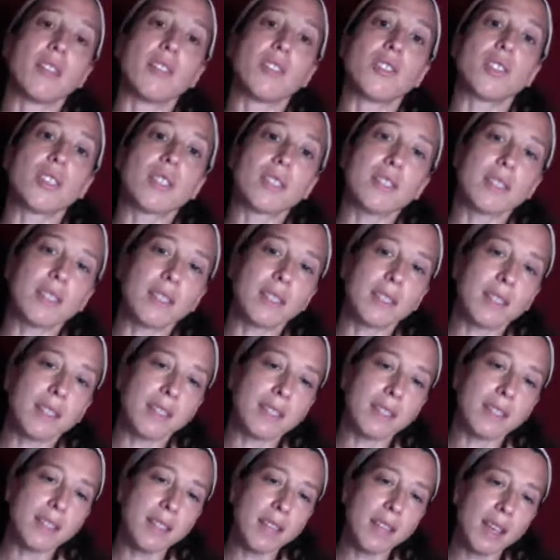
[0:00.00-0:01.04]
Just in
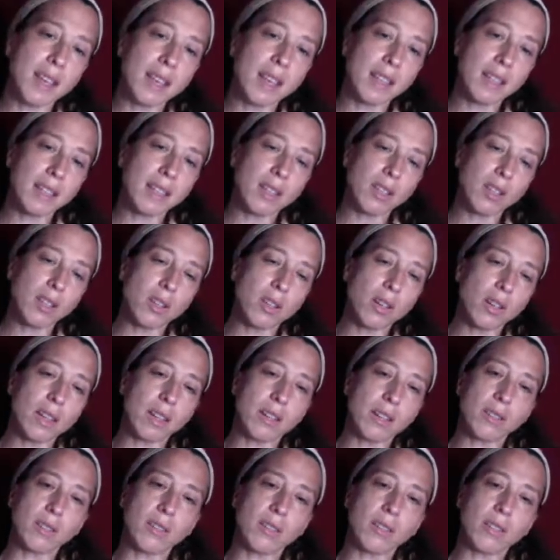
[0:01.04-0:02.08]
containing your
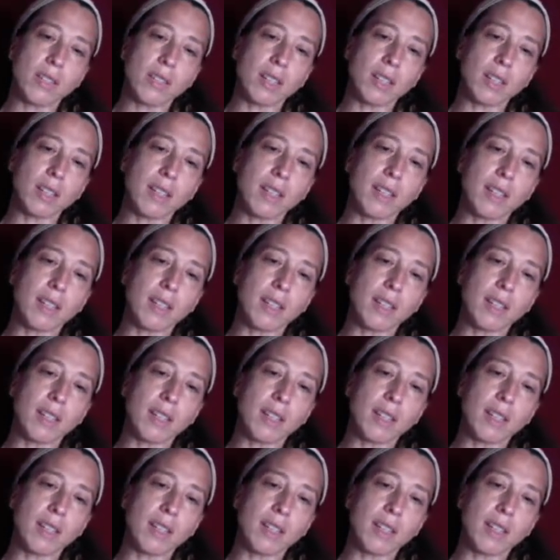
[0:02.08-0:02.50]
energy